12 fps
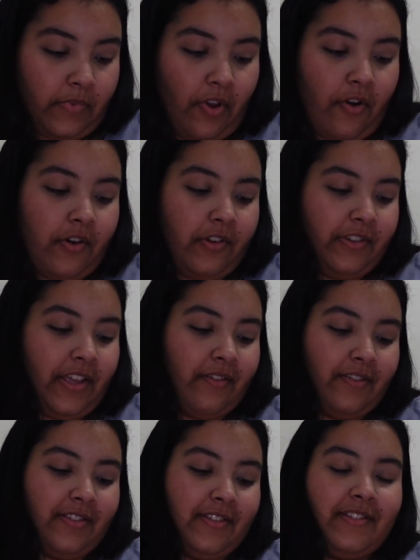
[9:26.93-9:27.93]
Oh, that
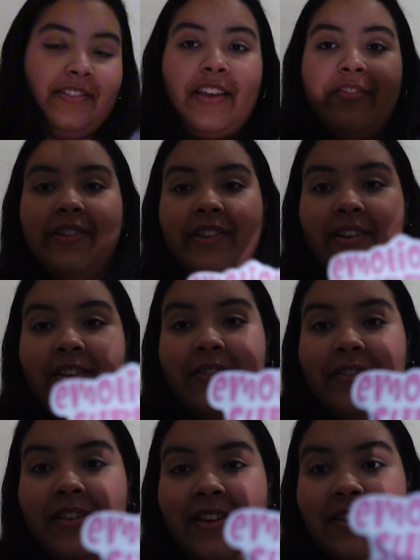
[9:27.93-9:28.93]
was definitely gonna go
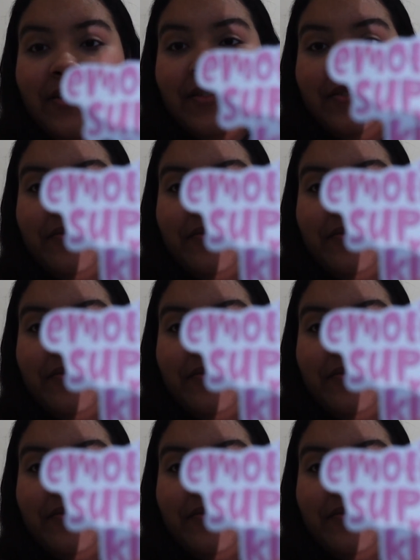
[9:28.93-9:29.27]
in the Kindle.